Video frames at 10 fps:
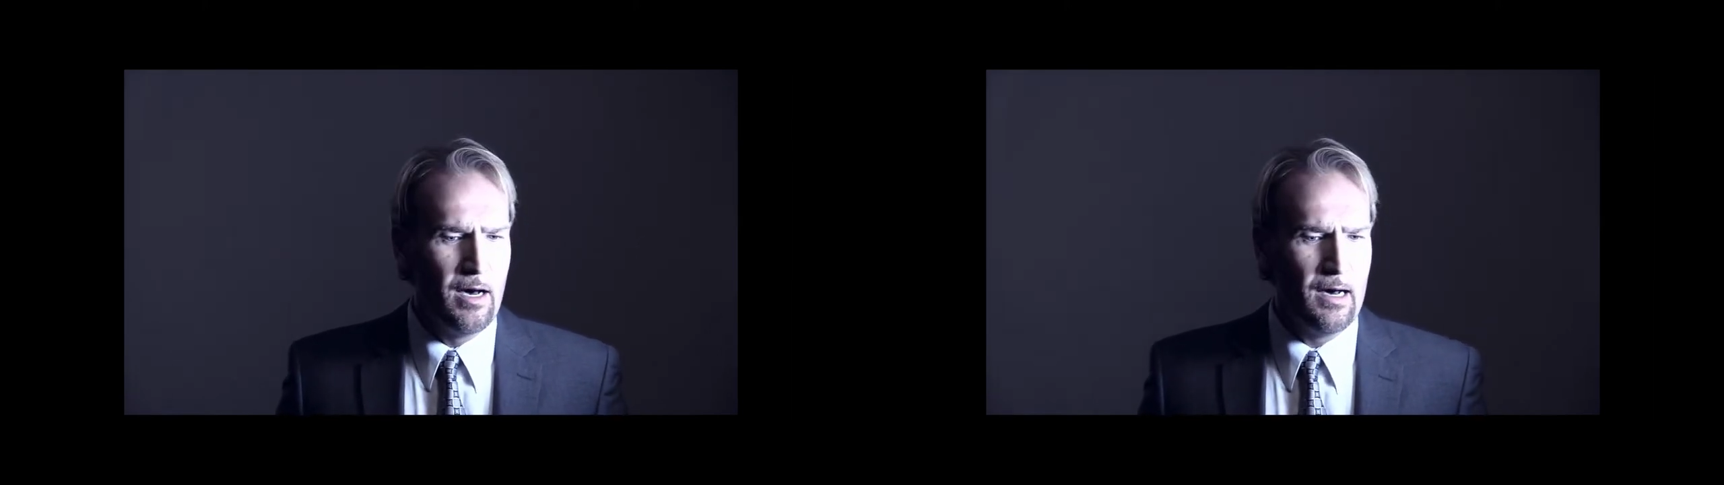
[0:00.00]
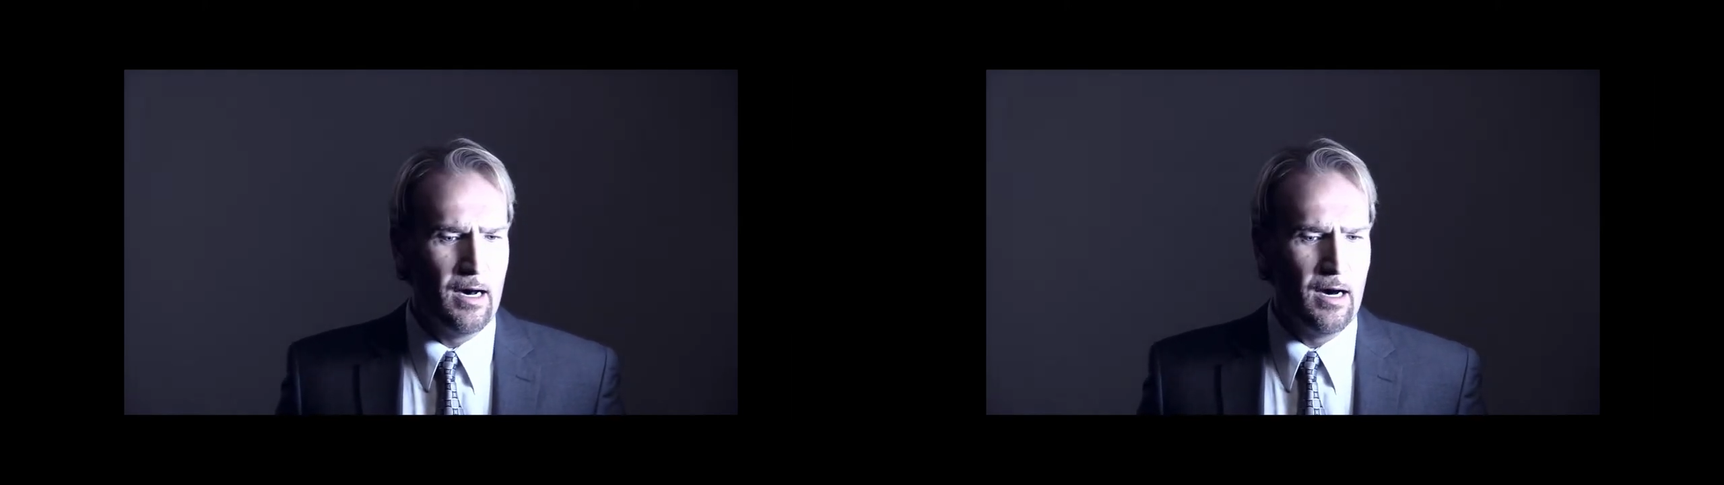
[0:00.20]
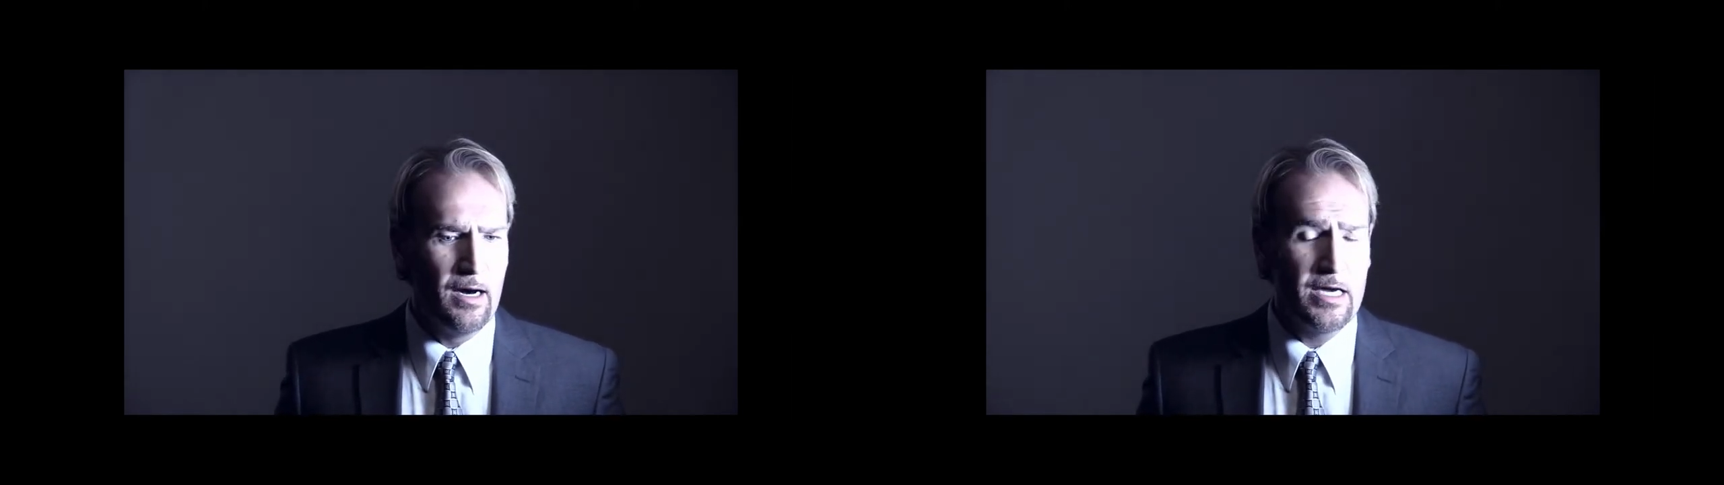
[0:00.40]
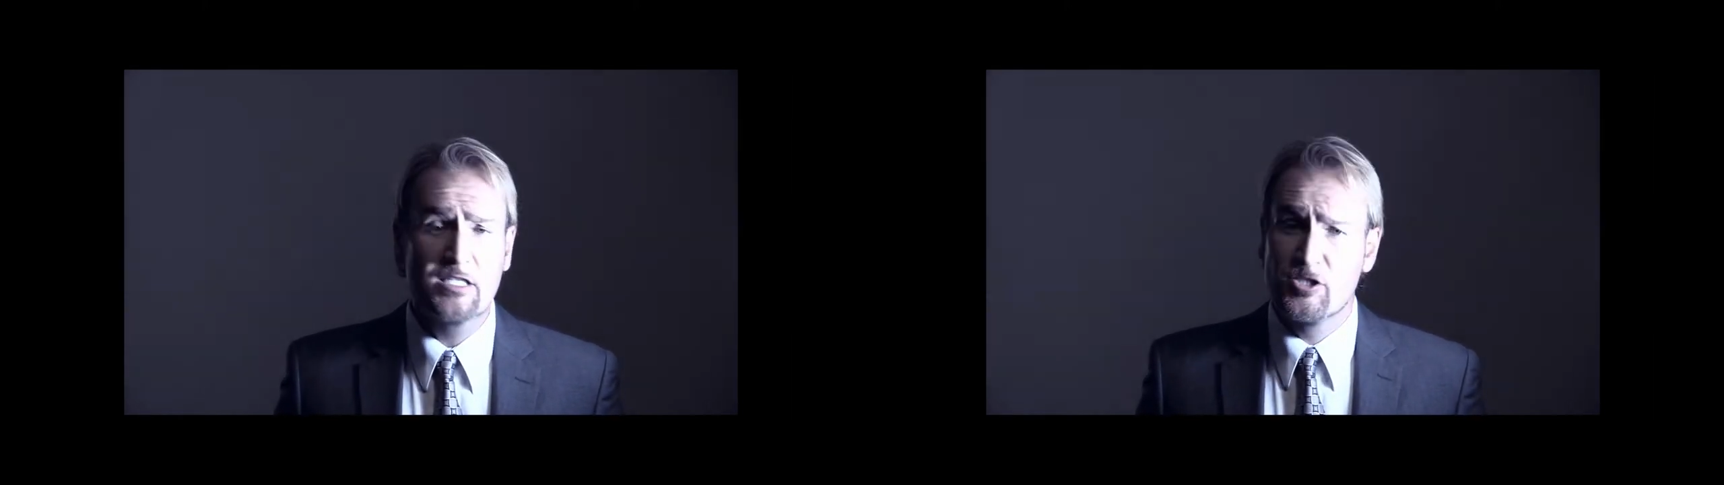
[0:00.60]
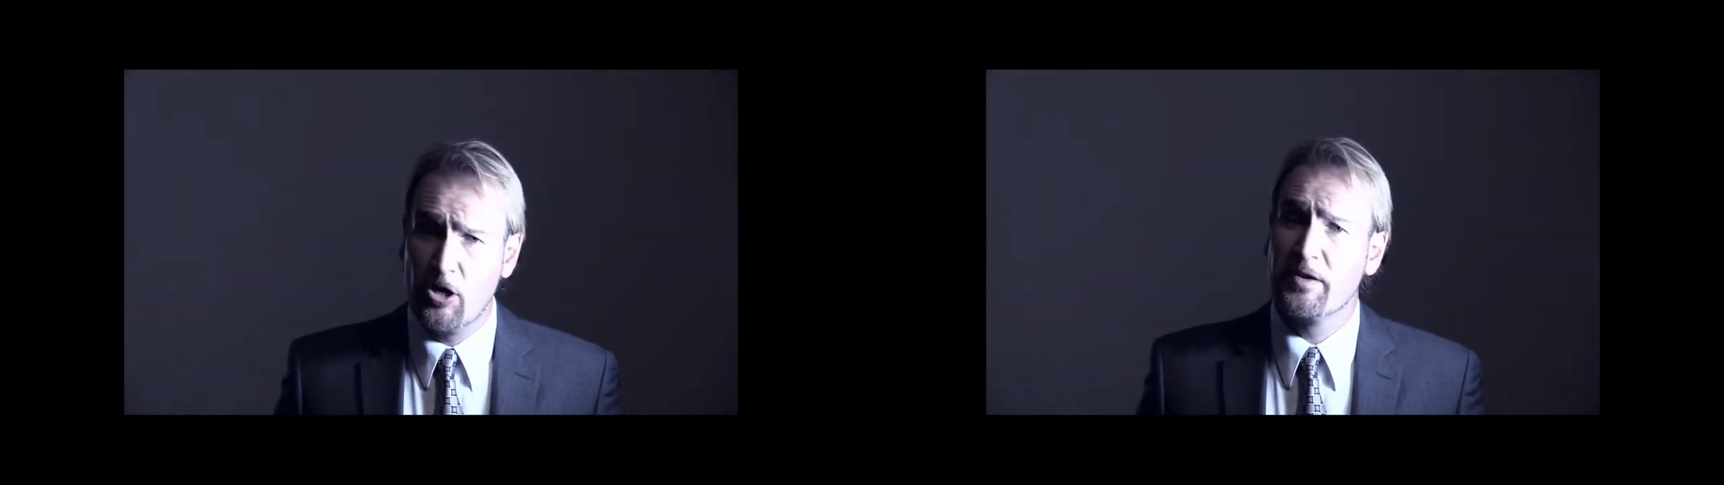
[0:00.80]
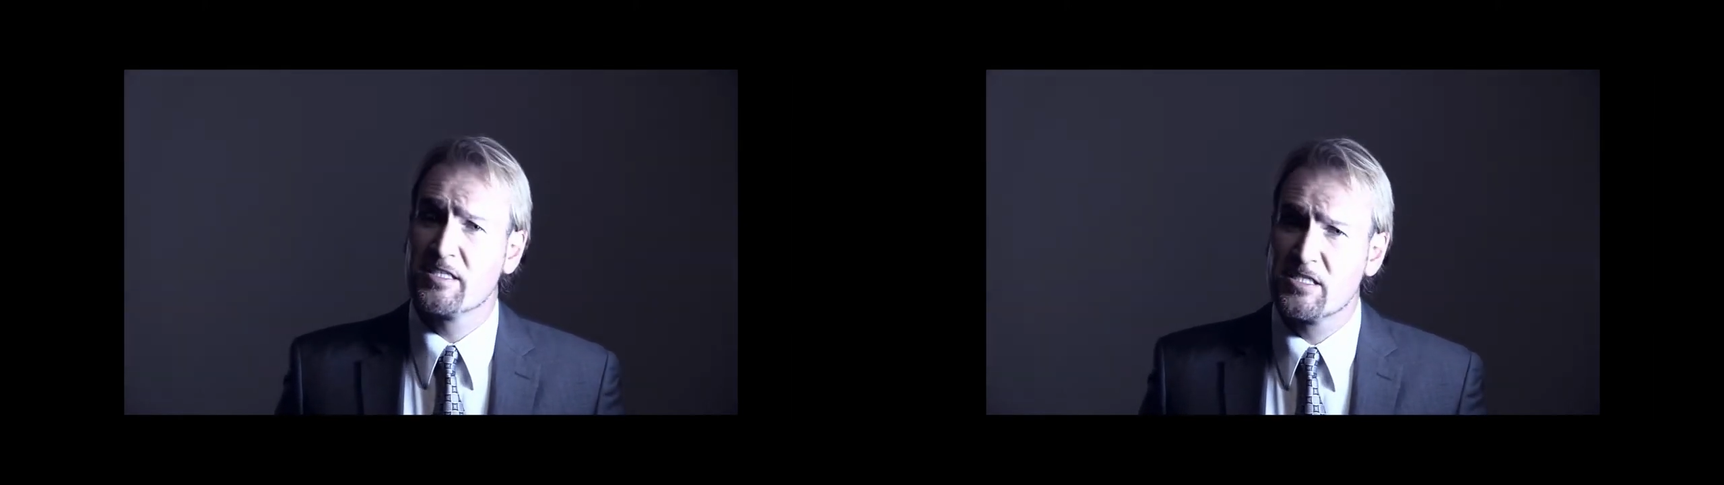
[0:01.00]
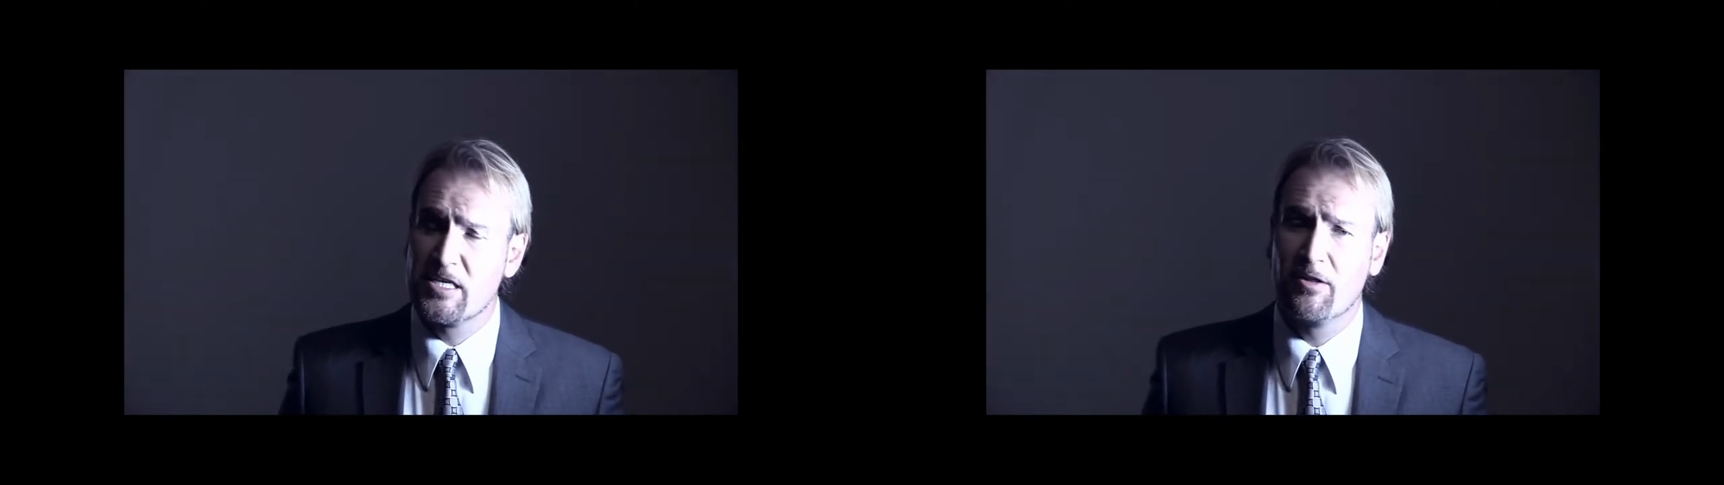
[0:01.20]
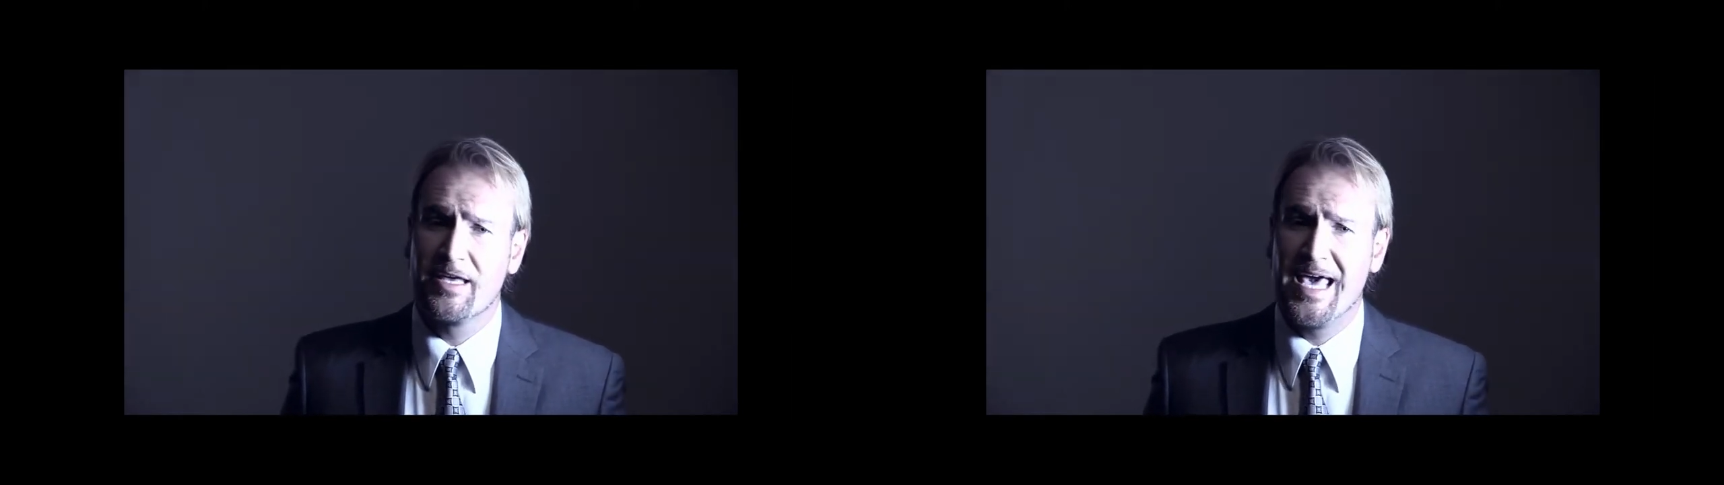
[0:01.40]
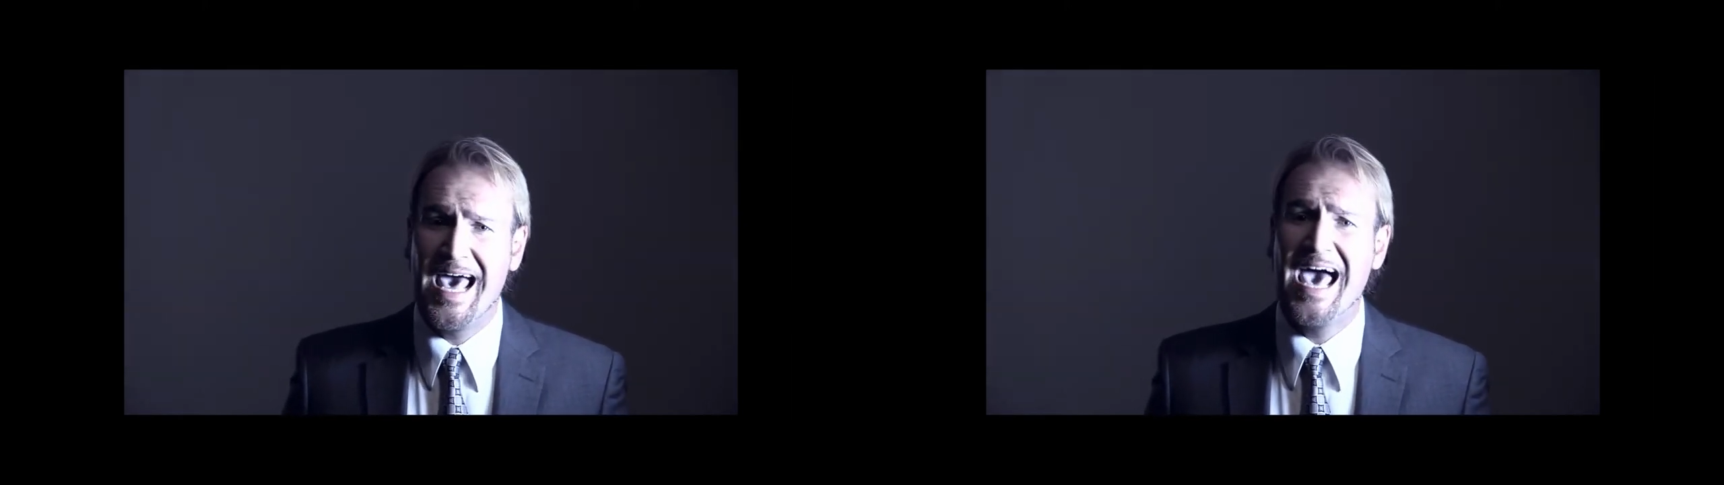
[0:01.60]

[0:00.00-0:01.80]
uh, it's not necessarily